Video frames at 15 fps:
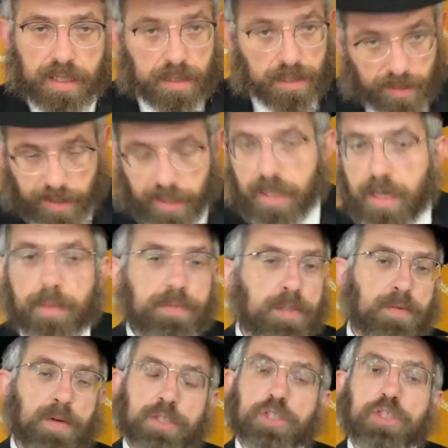leading up to
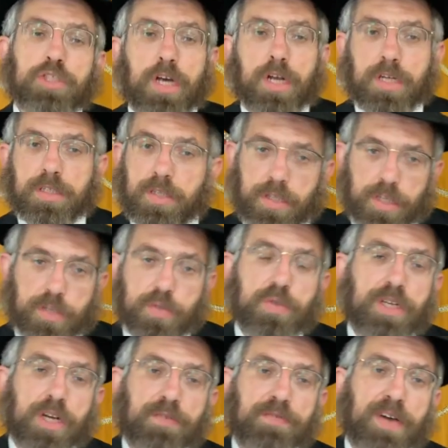Rosh Hashanah, to the new
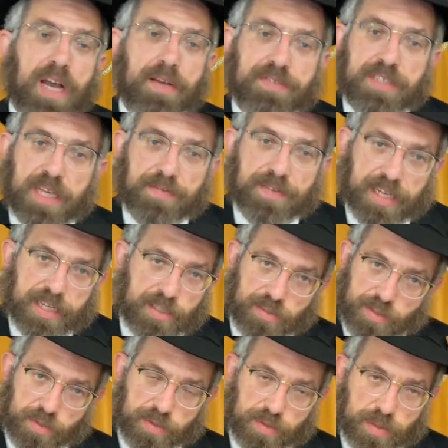year
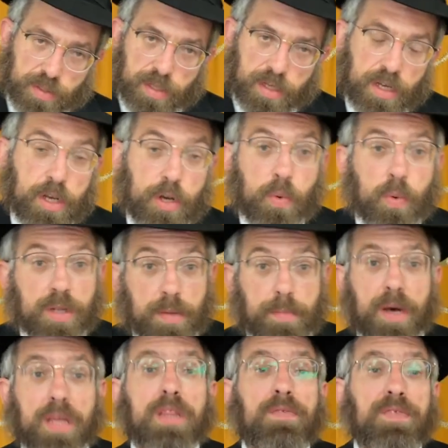5782. We're in the
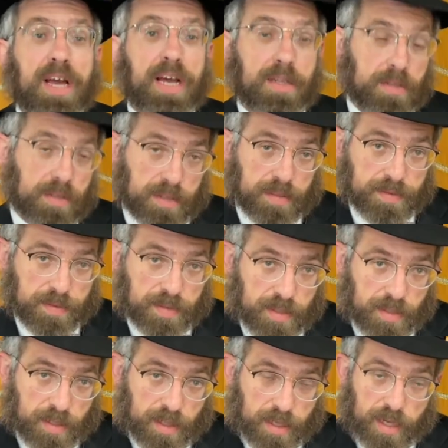month of Elul.
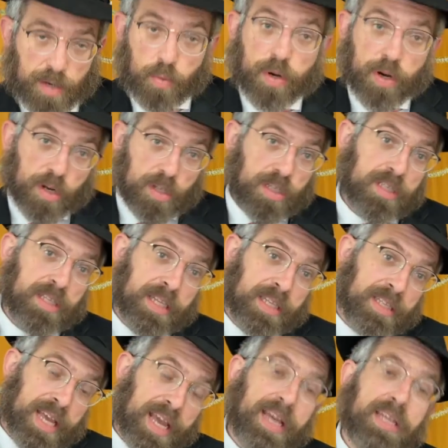We are on the
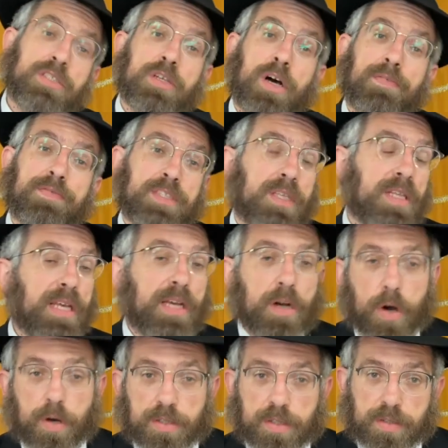days of
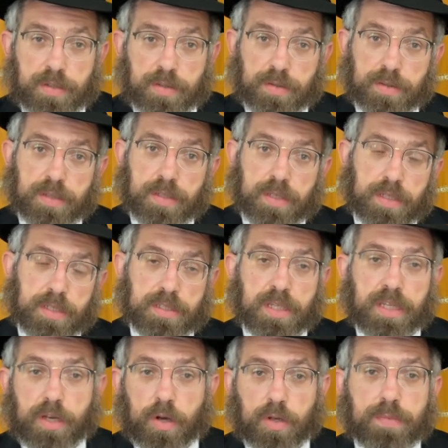Slichot.
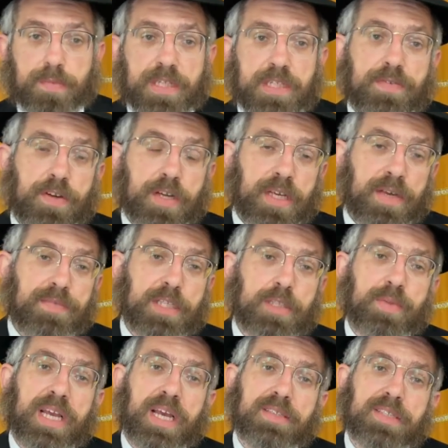Slichot means forgiveness.
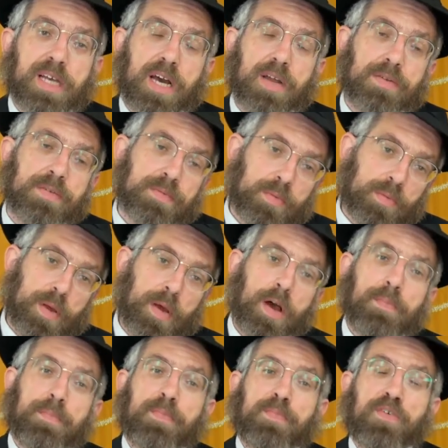We ask God
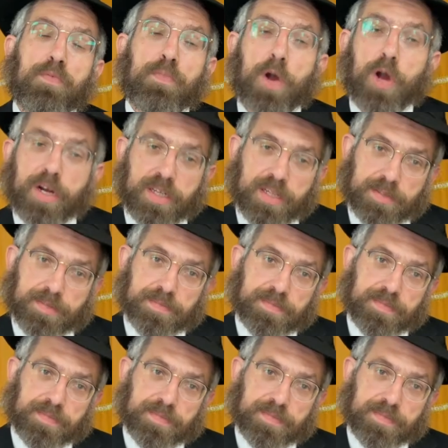for pardon.